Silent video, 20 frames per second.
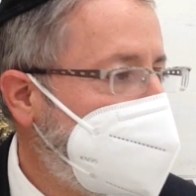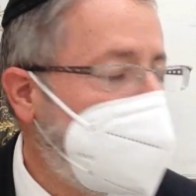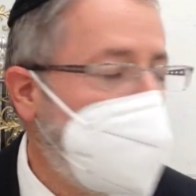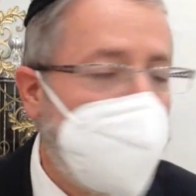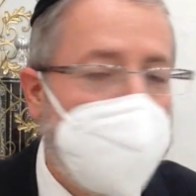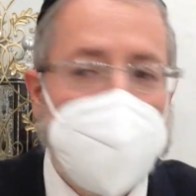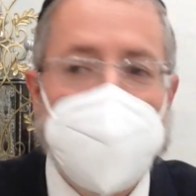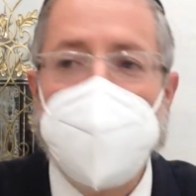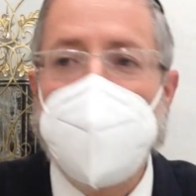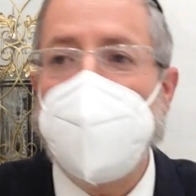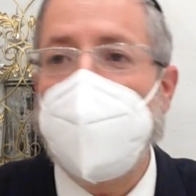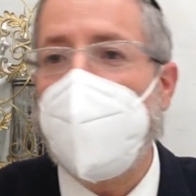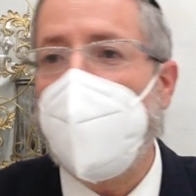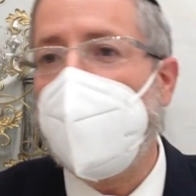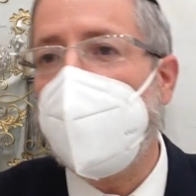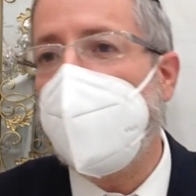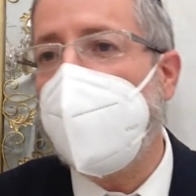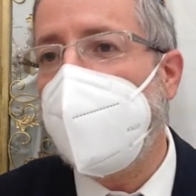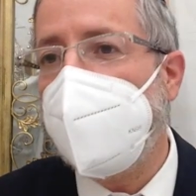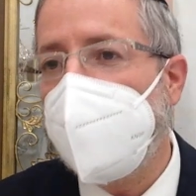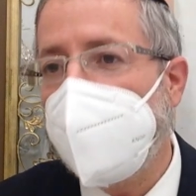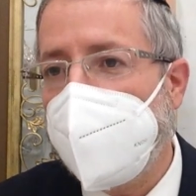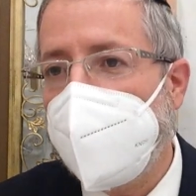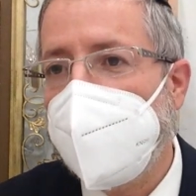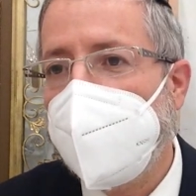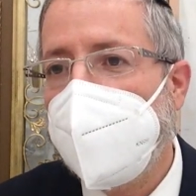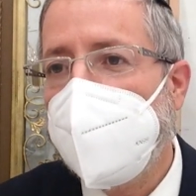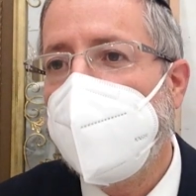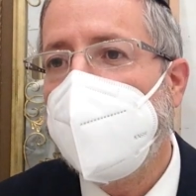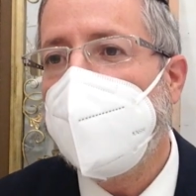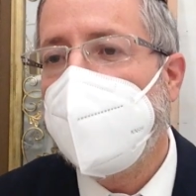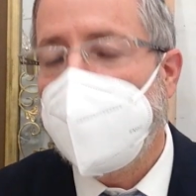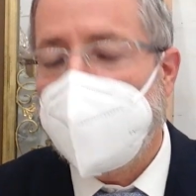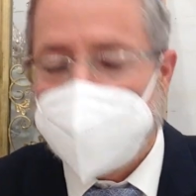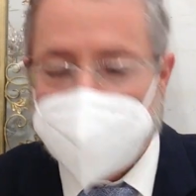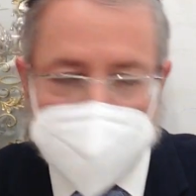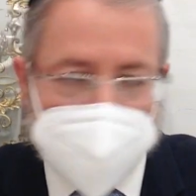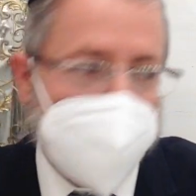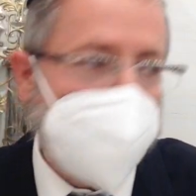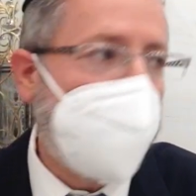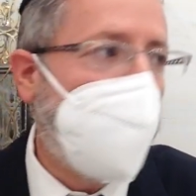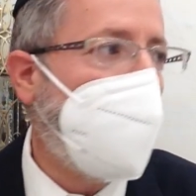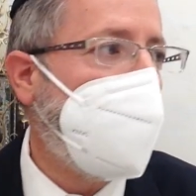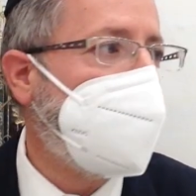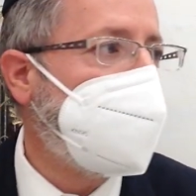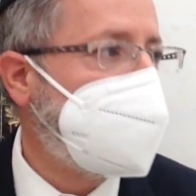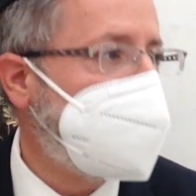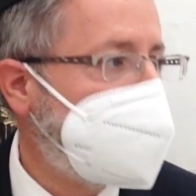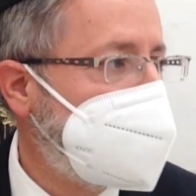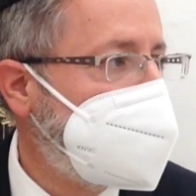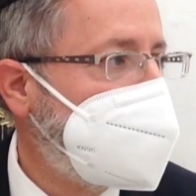Can you give me a bracha? He says, of course.